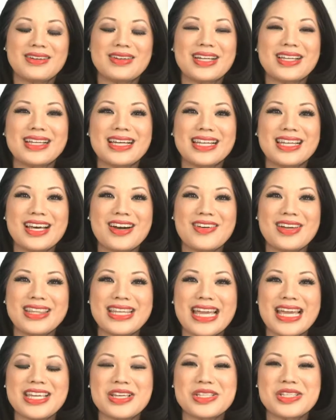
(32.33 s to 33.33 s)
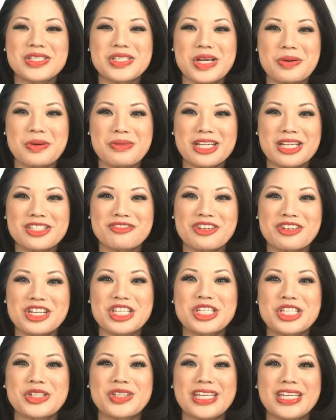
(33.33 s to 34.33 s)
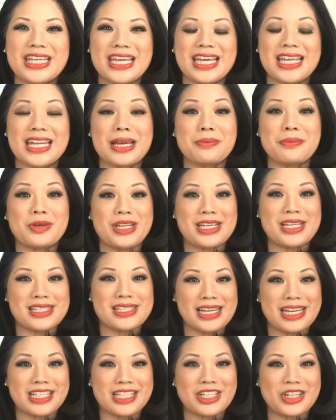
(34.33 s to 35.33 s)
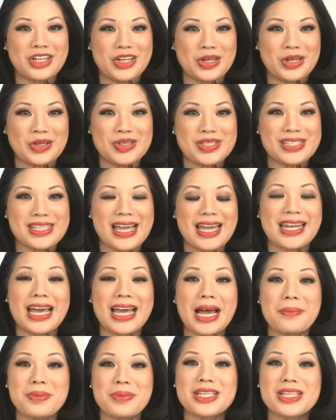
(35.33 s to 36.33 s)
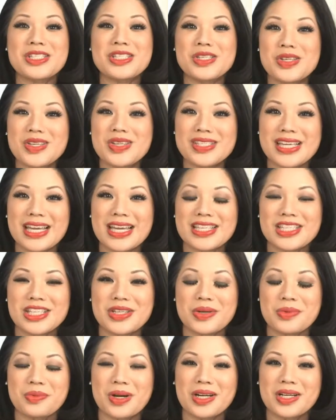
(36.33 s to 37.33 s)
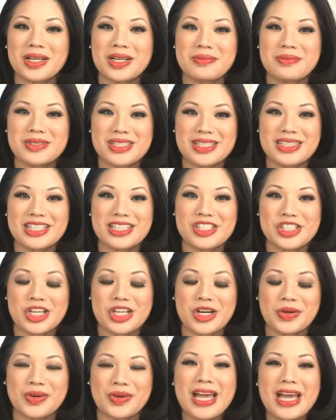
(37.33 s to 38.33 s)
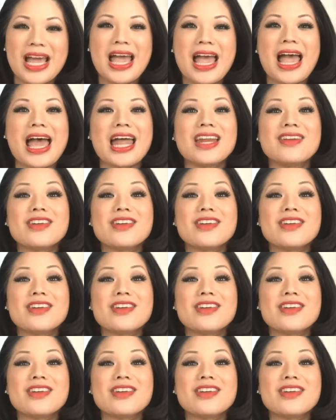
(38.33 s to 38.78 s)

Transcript: Hello, hello, and thank you so much for tuning in. I'm Winnie Sun, your host, and happy Tuesday to you, and welcome to the show.